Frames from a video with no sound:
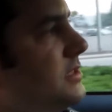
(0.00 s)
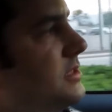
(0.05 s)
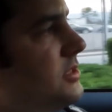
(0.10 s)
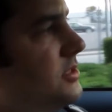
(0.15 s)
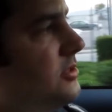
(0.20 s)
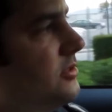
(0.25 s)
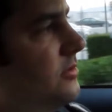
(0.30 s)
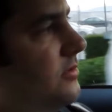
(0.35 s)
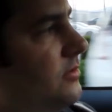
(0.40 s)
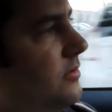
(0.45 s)

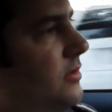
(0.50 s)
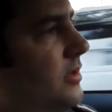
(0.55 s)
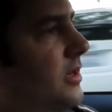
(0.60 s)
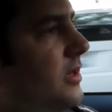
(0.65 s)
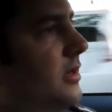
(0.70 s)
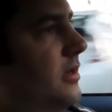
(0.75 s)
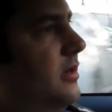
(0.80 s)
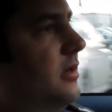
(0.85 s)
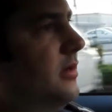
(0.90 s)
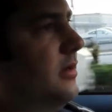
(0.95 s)
soon.
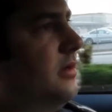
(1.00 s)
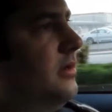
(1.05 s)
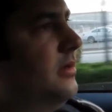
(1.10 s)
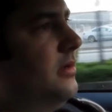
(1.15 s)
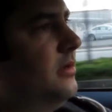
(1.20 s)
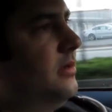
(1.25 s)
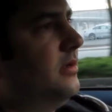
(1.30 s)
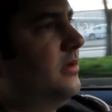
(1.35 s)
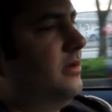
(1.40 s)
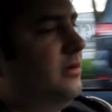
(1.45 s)

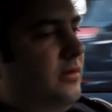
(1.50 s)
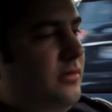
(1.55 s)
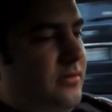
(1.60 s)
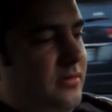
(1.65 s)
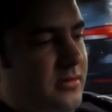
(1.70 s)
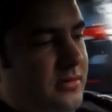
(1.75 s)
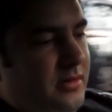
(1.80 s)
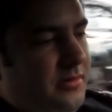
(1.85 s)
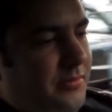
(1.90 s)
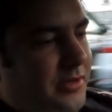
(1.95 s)

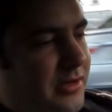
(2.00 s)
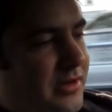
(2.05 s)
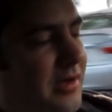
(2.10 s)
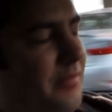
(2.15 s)
Or, I mean,